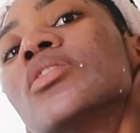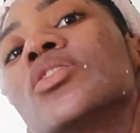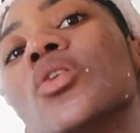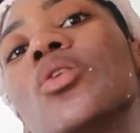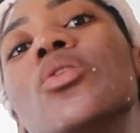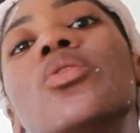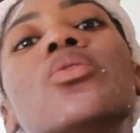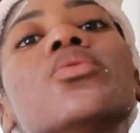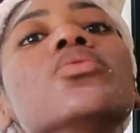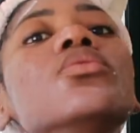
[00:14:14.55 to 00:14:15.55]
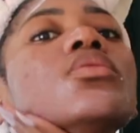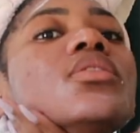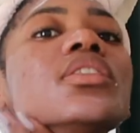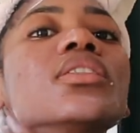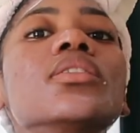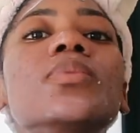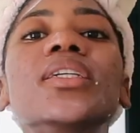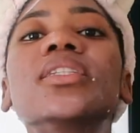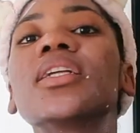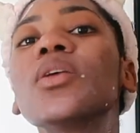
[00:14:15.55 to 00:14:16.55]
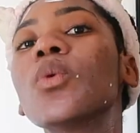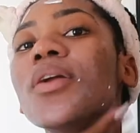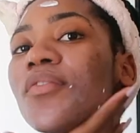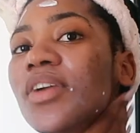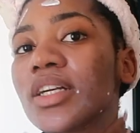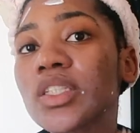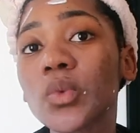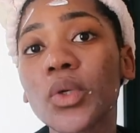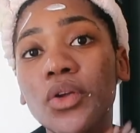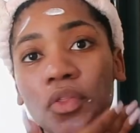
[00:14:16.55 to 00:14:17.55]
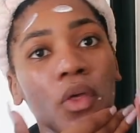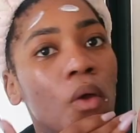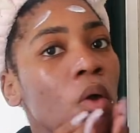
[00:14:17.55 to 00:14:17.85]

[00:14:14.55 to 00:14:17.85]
So this is basically 1 finger's worth,